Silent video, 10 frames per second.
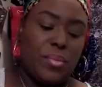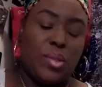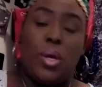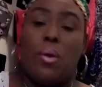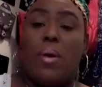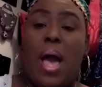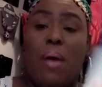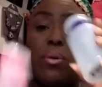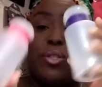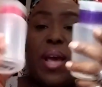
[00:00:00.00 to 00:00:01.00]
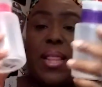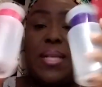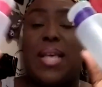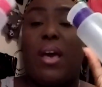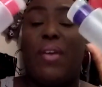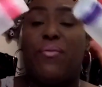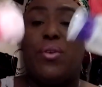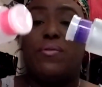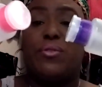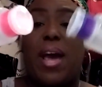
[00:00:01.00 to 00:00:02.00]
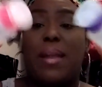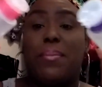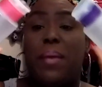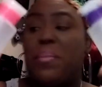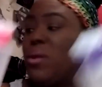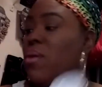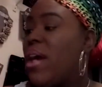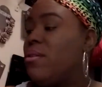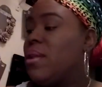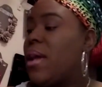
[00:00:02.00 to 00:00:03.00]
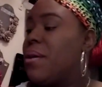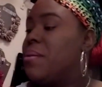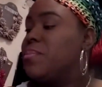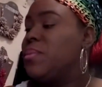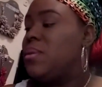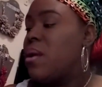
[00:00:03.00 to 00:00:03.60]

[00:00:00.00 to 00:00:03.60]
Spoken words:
So I will try these out. If you've tried them, let me know how you like them.